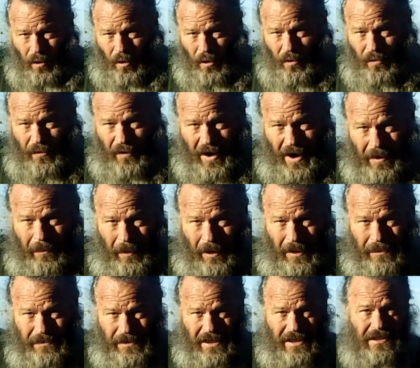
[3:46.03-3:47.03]
Earth time
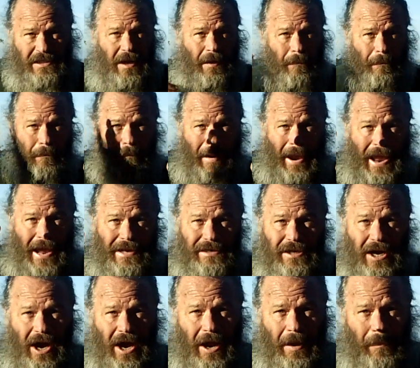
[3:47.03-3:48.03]
objects,
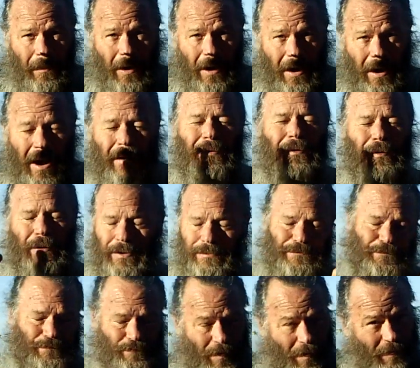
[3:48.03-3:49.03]
man time. I mean,
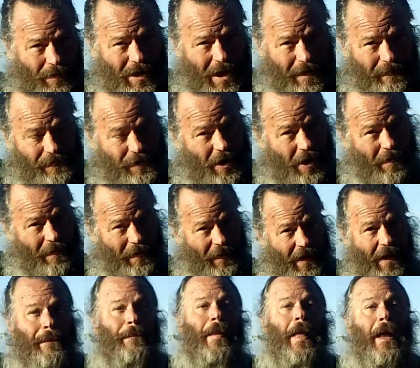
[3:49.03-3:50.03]
what, one more time. Sorry
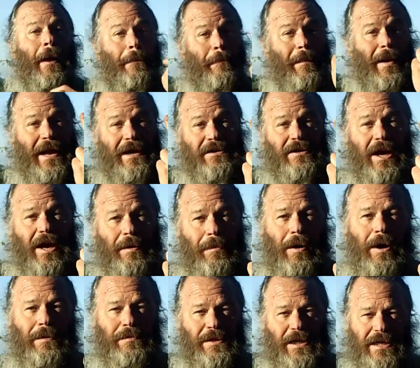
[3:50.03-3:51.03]
about that. Man
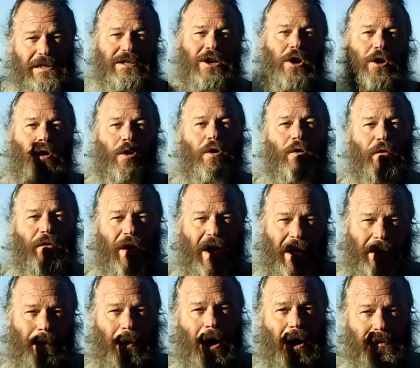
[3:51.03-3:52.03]
time objects, Earth
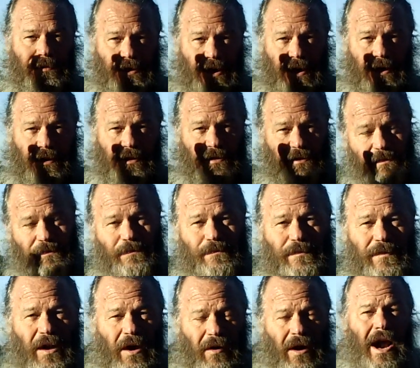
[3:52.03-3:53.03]
time object.
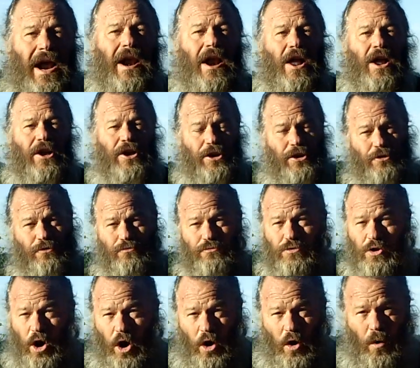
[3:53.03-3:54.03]
All right. You
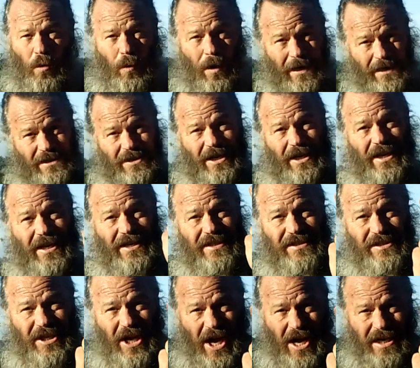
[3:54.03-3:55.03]
know what to
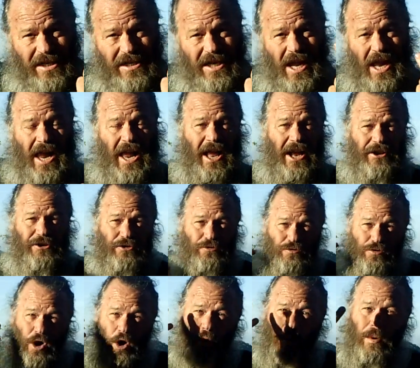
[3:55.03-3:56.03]
conduct, and
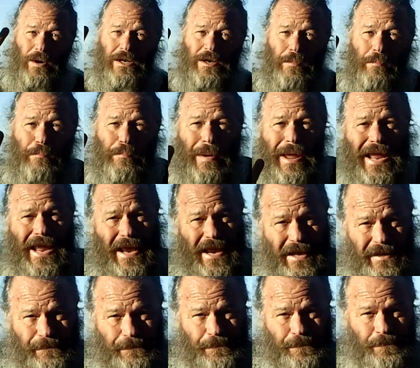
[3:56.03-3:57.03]
you know what to be.
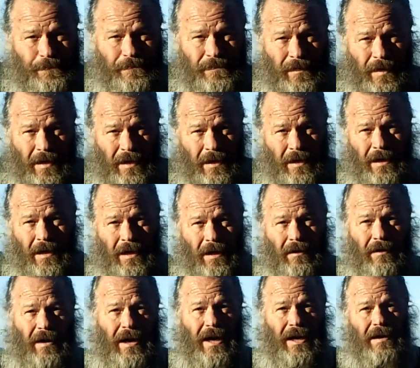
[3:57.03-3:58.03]

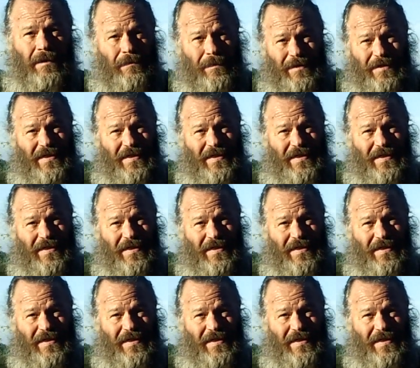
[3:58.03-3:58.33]
All right.